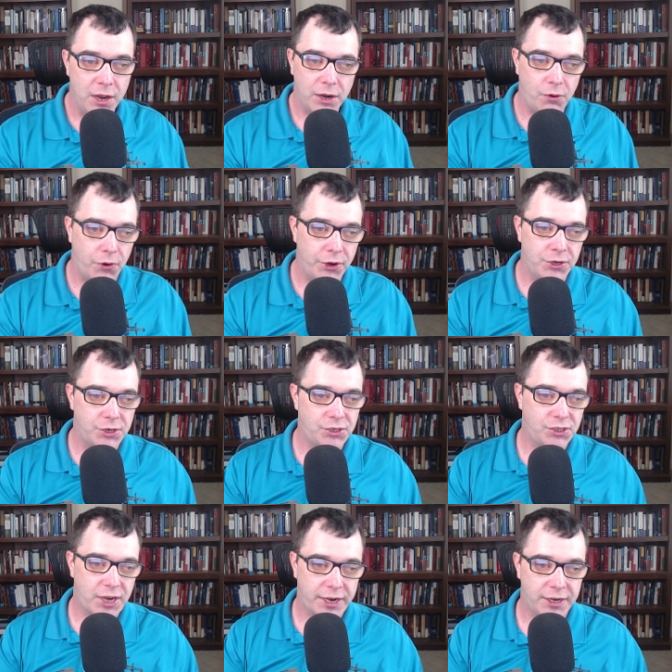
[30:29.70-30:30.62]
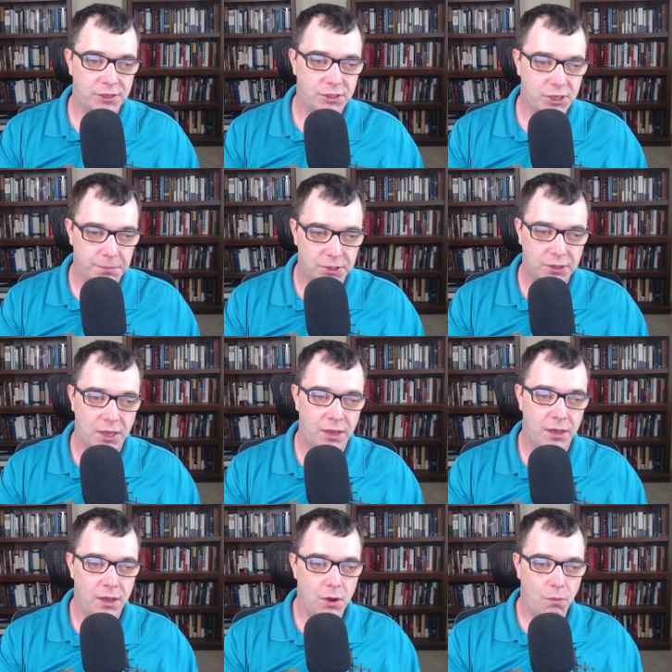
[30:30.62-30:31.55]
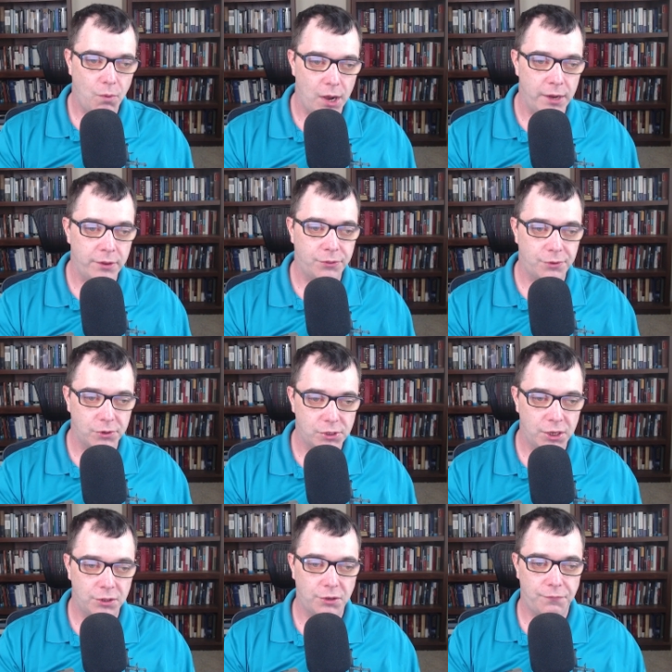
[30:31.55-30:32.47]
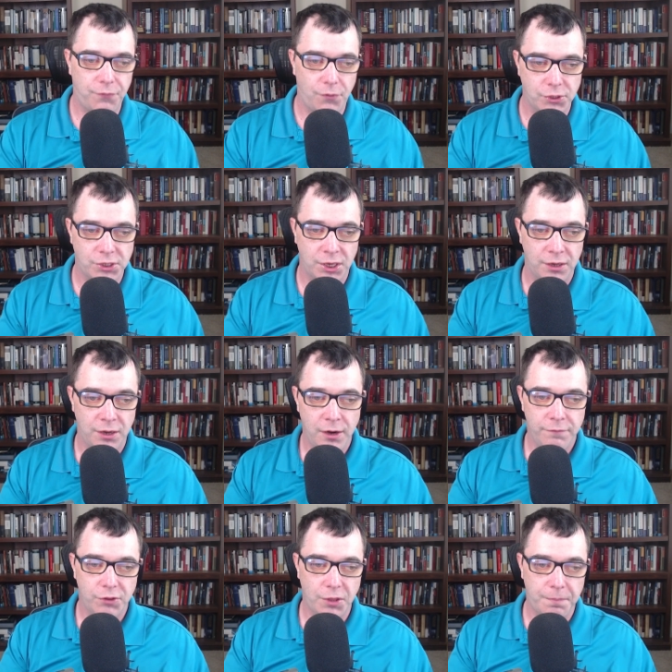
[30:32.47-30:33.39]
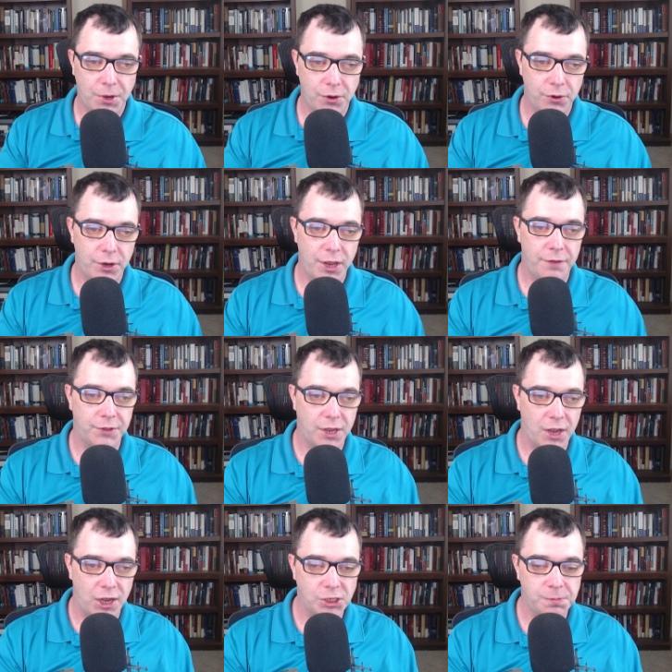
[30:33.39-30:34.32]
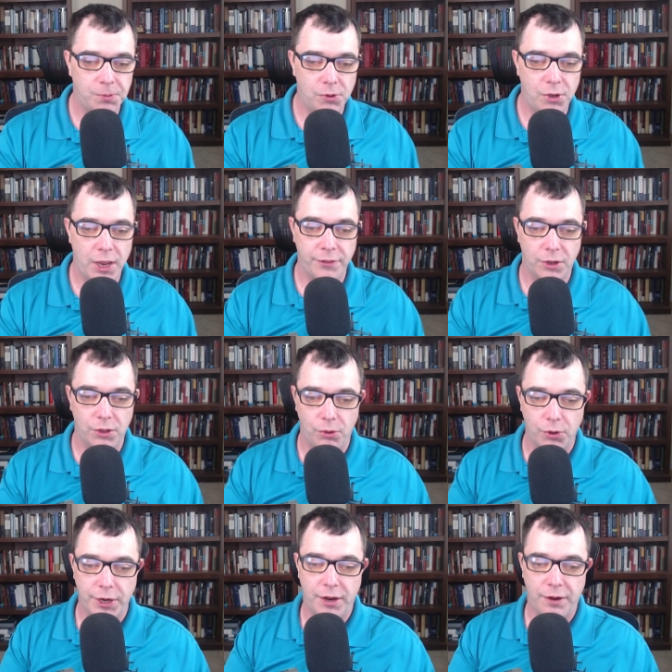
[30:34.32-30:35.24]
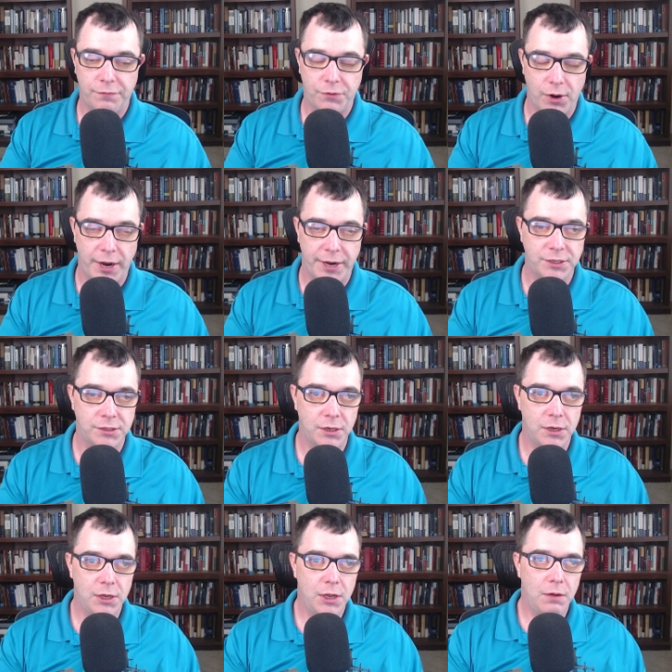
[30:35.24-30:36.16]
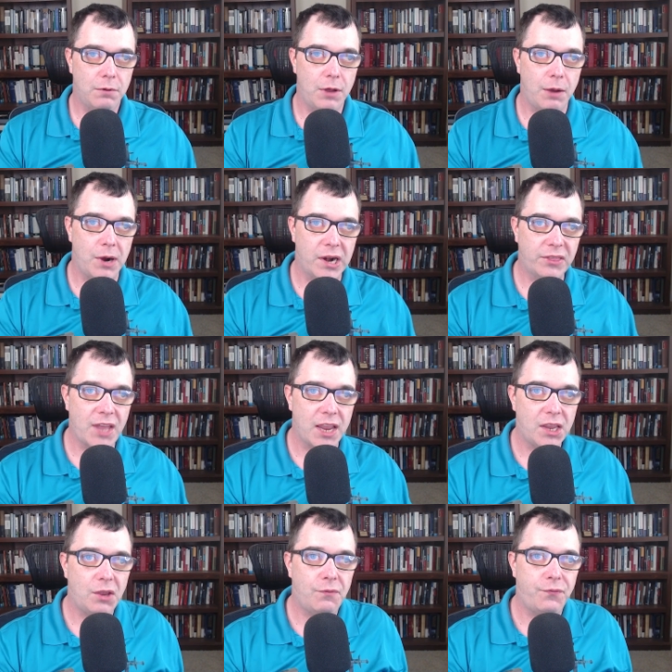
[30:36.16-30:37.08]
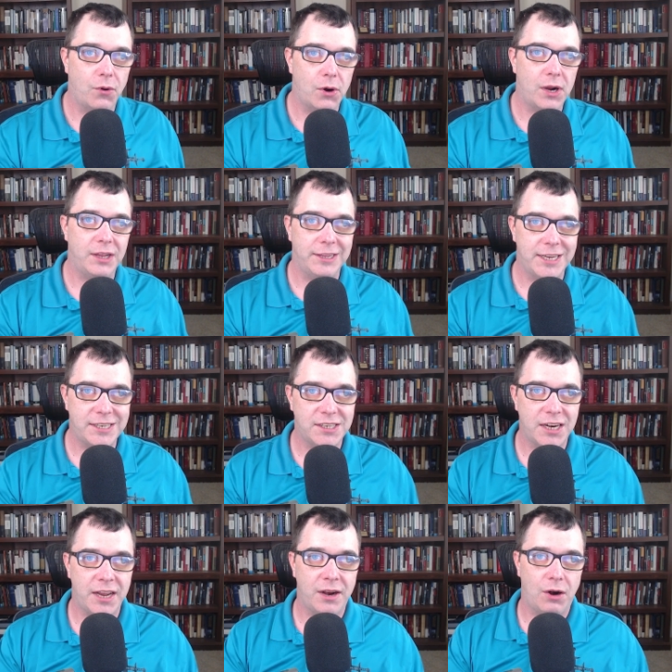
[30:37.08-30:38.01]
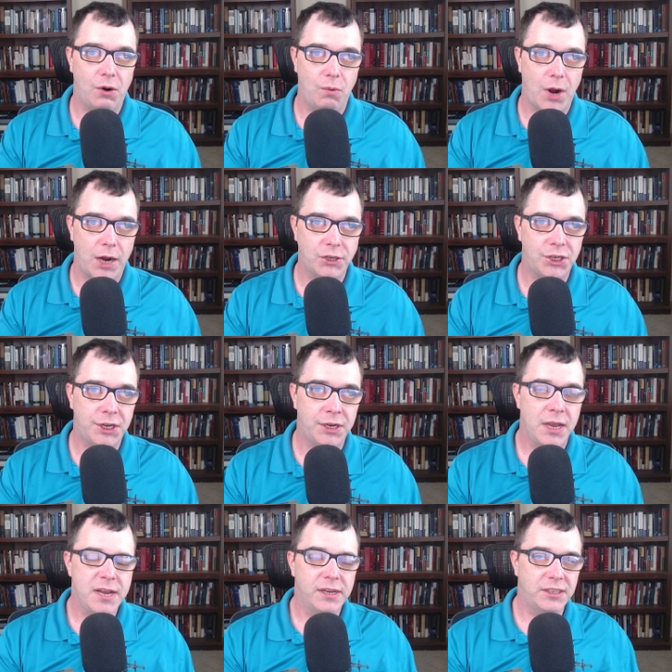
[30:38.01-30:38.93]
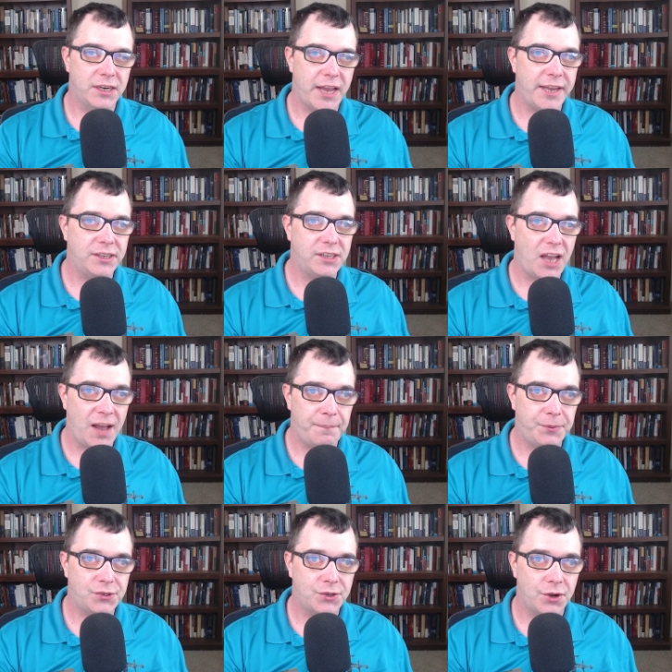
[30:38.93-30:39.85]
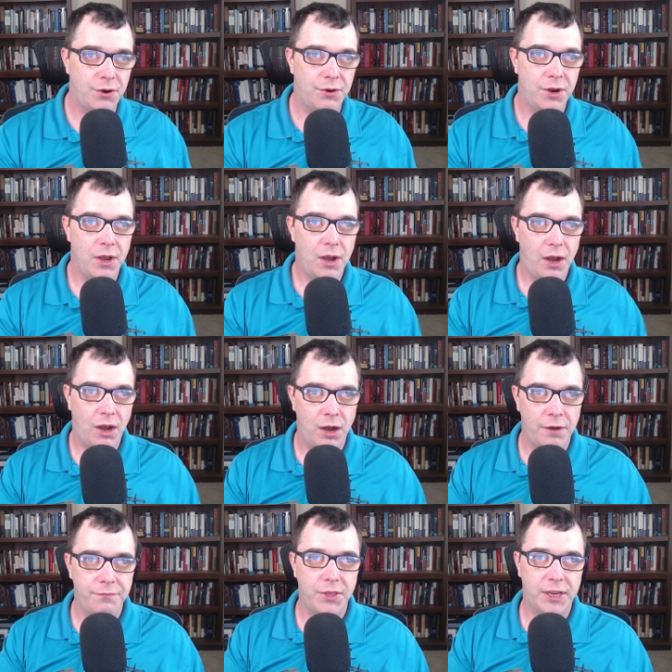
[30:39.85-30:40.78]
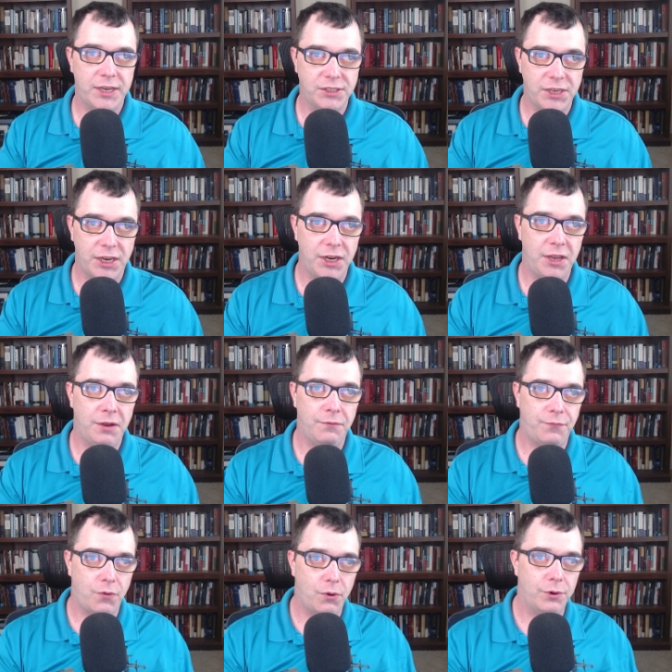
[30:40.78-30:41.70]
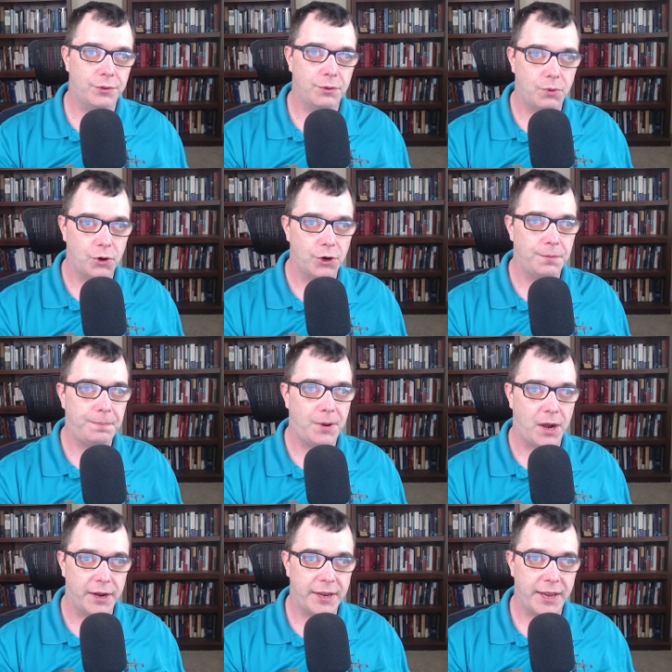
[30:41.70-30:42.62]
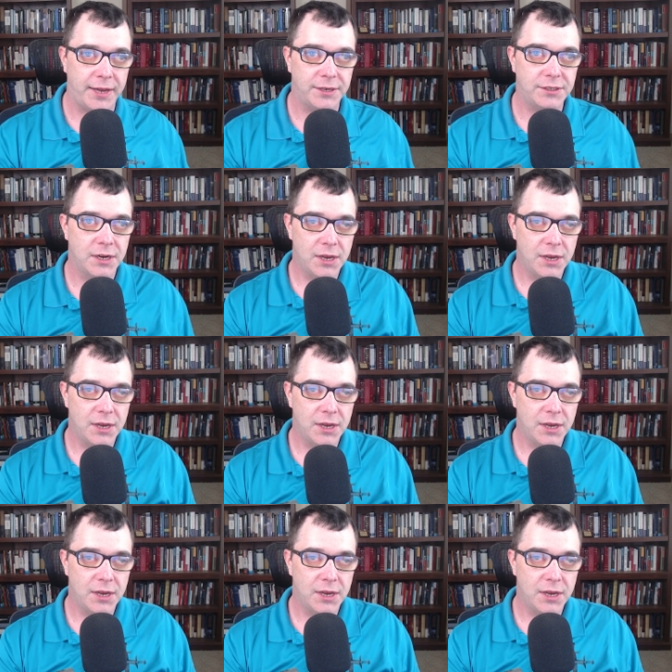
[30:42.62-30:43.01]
according to Second Timothy one, thirteen through fourteen, for the purity of the gospel and the glory of Christ. Well, I want to thank you for listening or watching today's episode of the Contending for the Word podcast.